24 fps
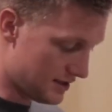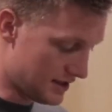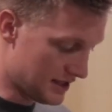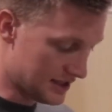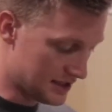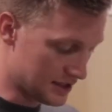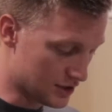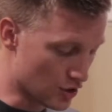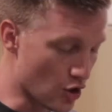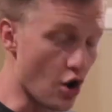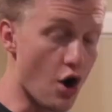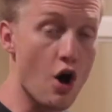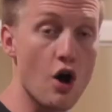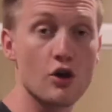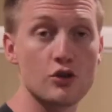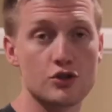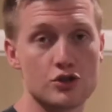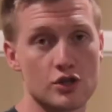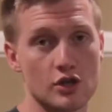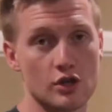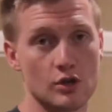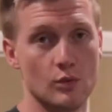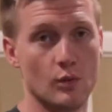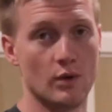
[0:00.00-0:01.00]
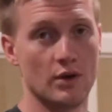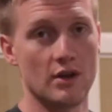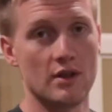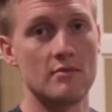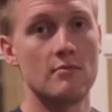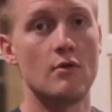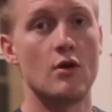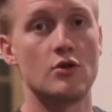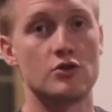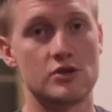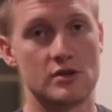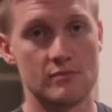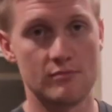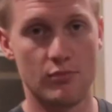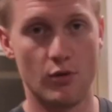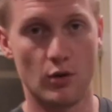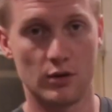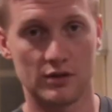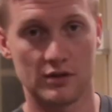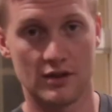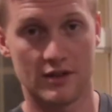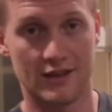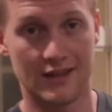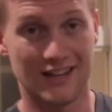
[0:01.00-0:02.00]
This is also one of the most
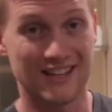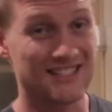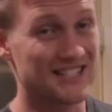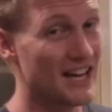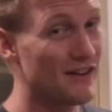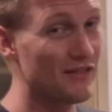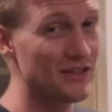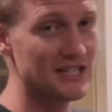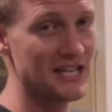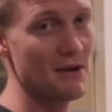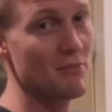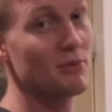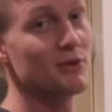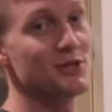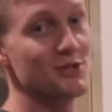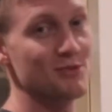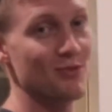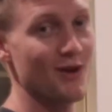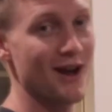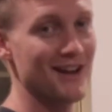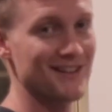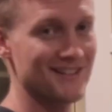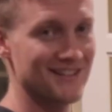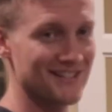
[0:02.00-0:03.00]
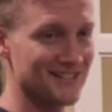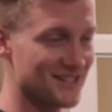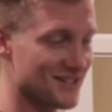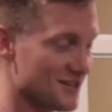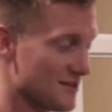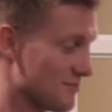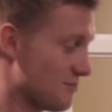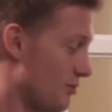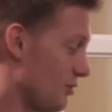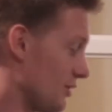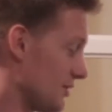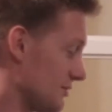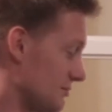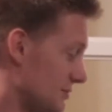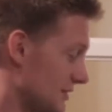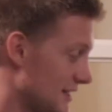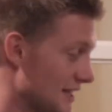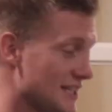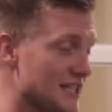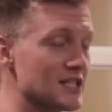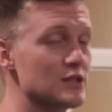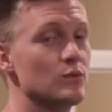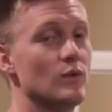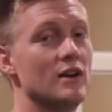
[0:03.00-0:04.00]
important things. Every step in this process is important, but
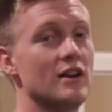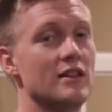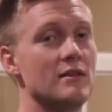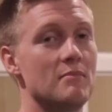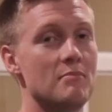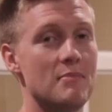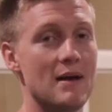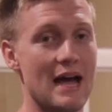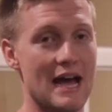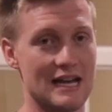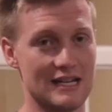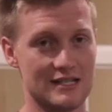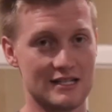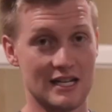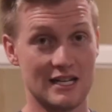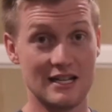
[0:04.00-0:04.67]
this is one of the best.